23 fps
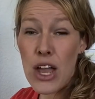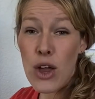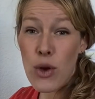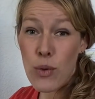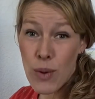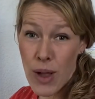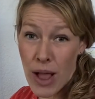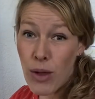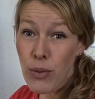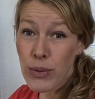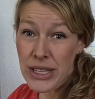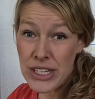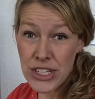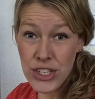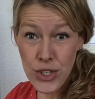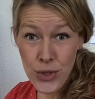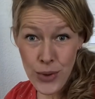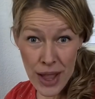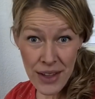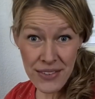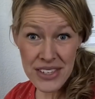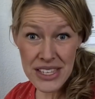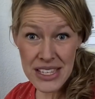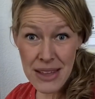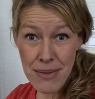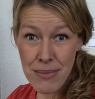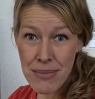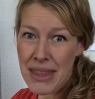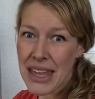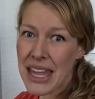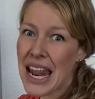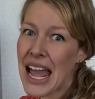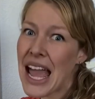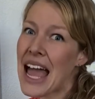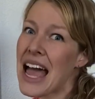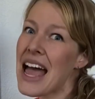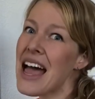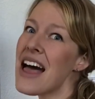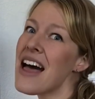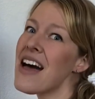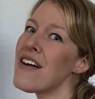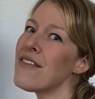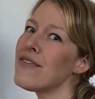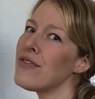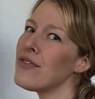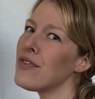Well, we do have some that
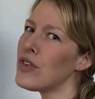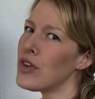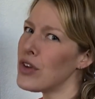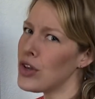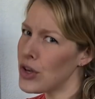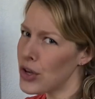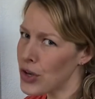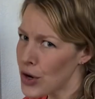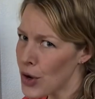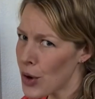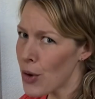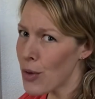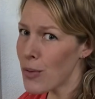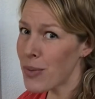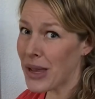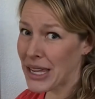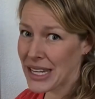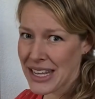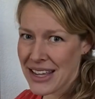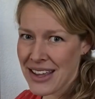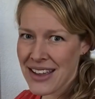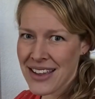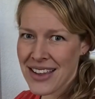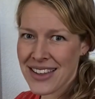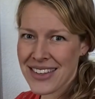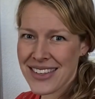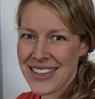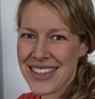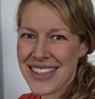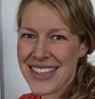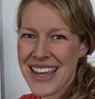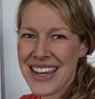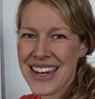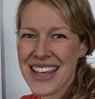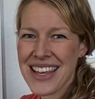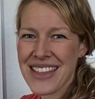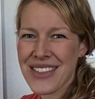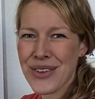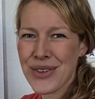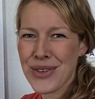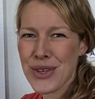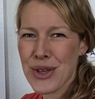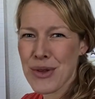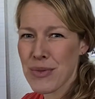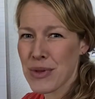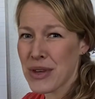have nobody studying those
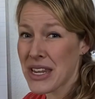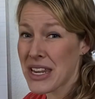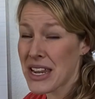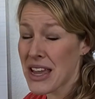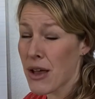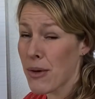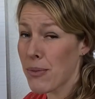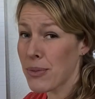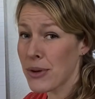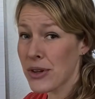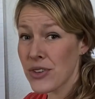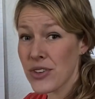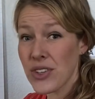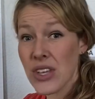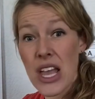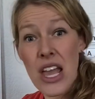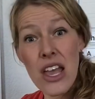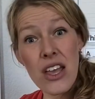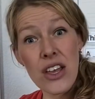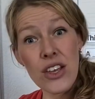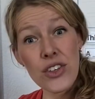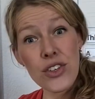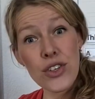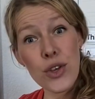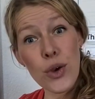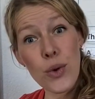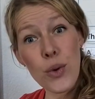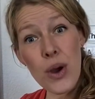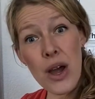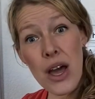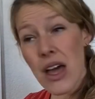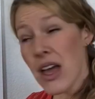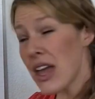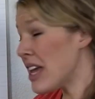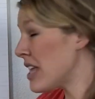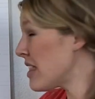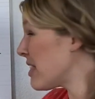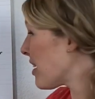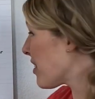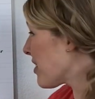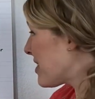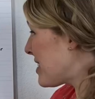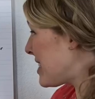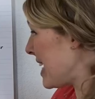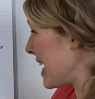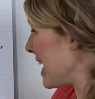community helpers. So in
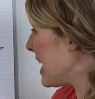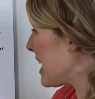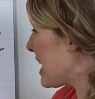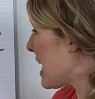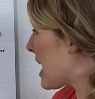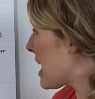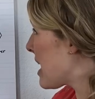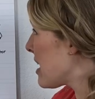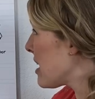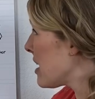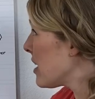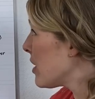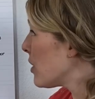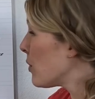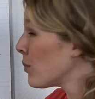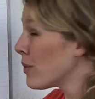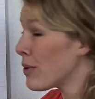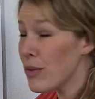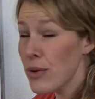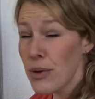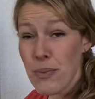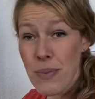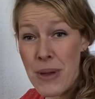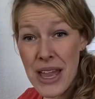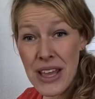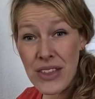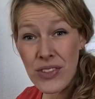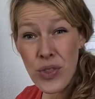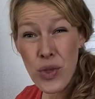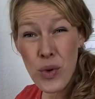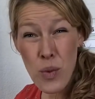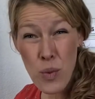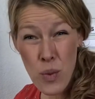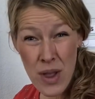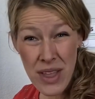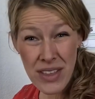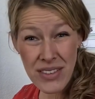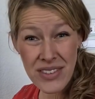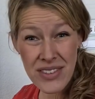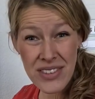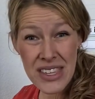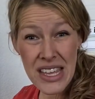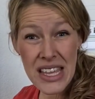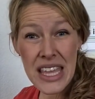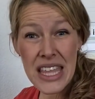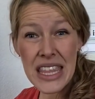their data, we would pick the
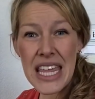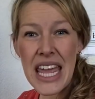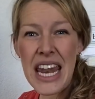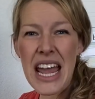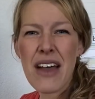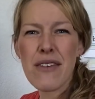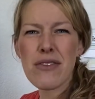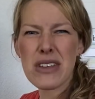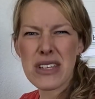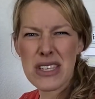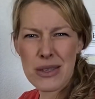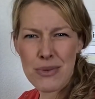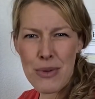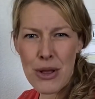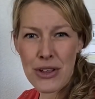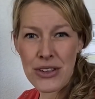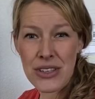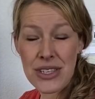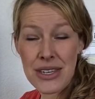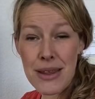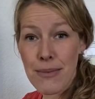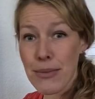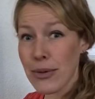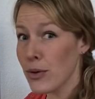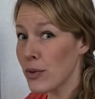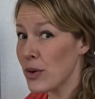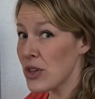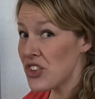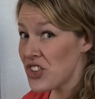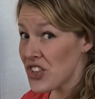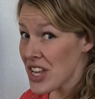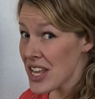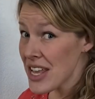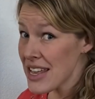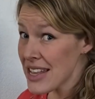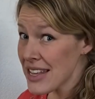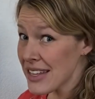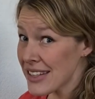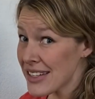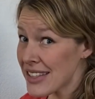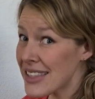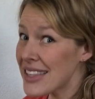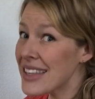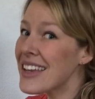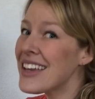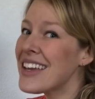ones that have the smallest number, which
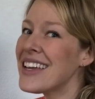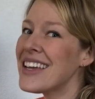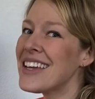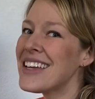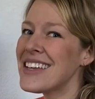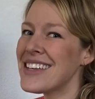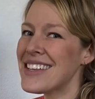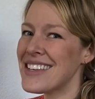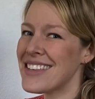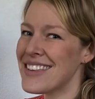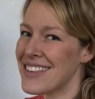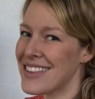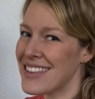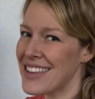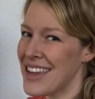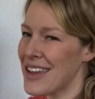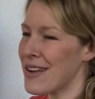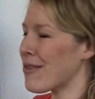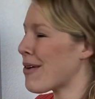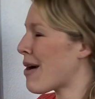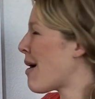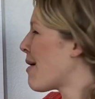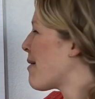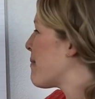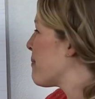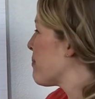is 0.